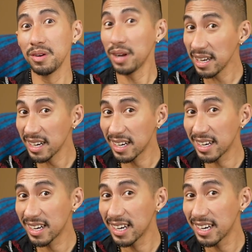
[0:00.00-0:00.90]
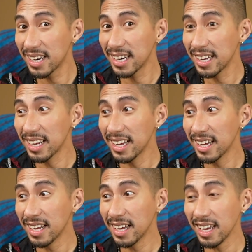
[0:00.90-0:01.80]
Right?
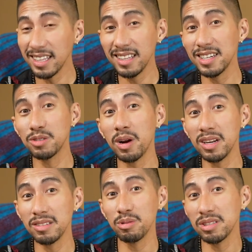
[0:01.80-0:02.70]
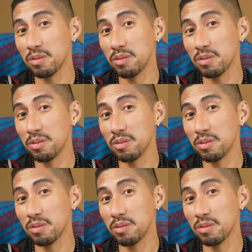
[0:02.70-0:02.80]
And then there's one that was